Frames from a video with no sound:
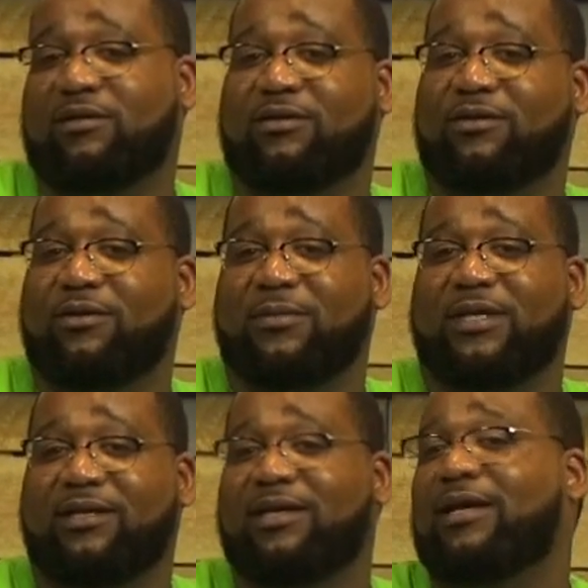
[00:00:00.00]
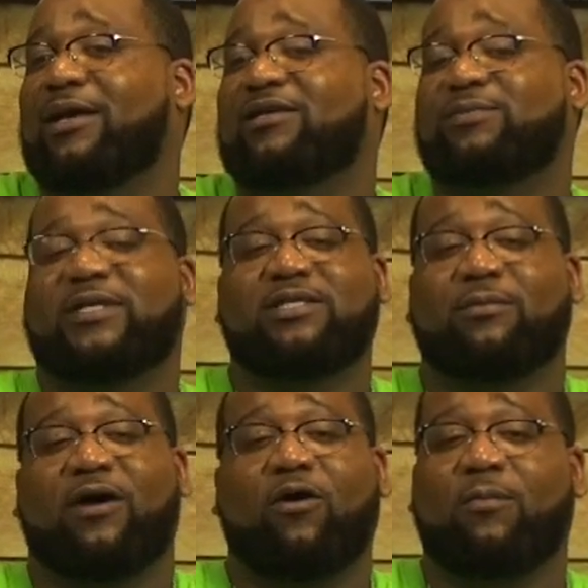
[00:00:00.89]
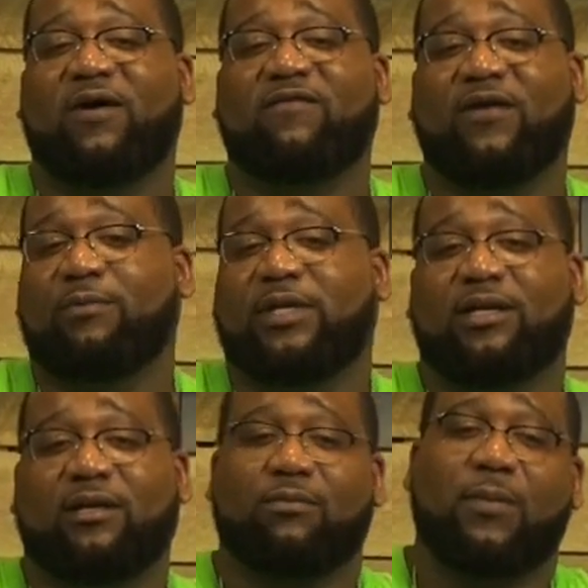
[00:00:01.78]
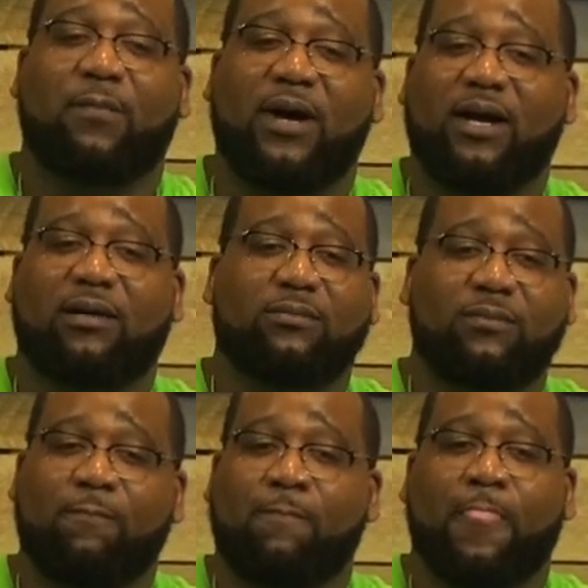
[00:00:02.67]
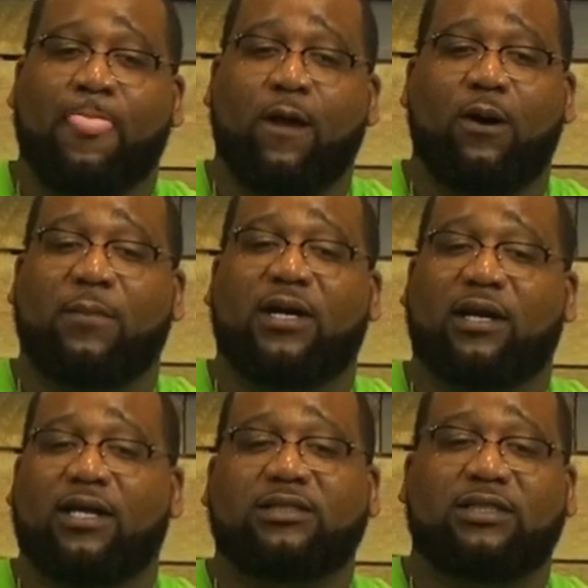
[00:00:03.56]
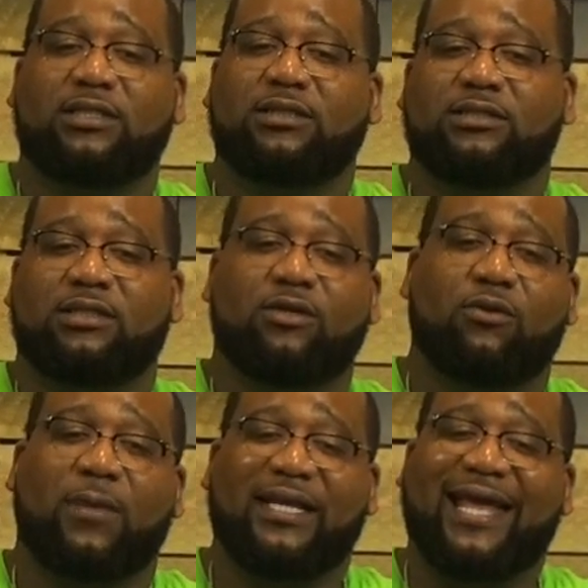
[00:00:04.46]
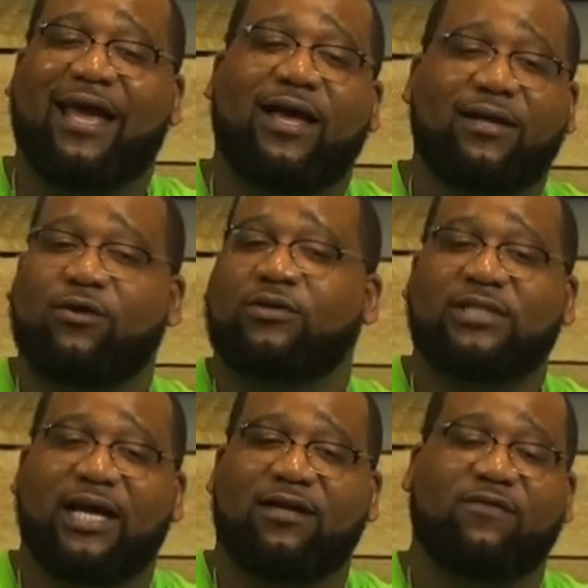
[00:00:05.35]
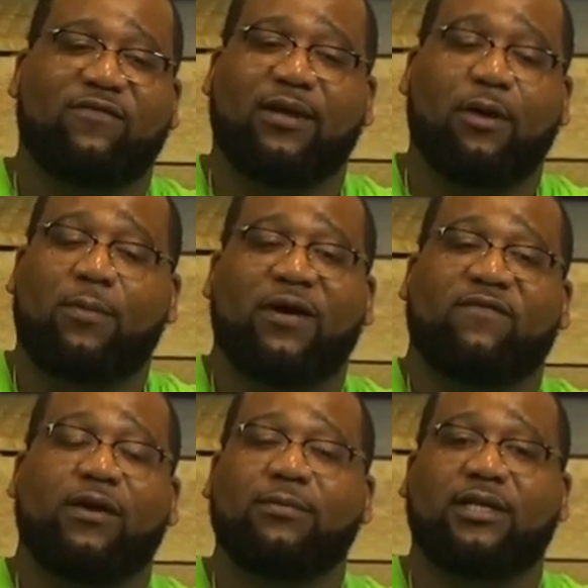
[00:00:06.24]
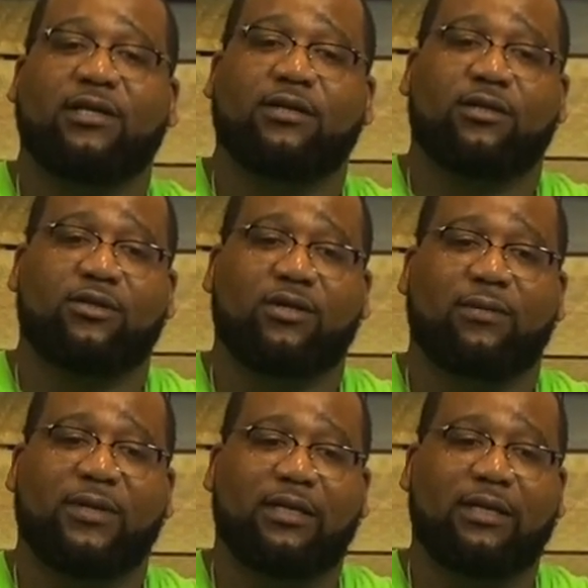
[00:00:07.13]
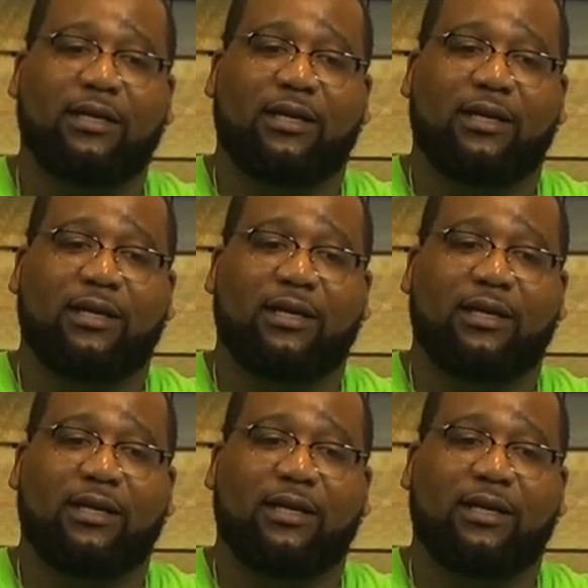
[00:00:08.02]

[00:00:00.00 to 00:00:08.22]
You know what I mean? Especially my all my family here, my mom, all my aunties, you know, my dad, whole side of the family, all my family here. You know what I mean?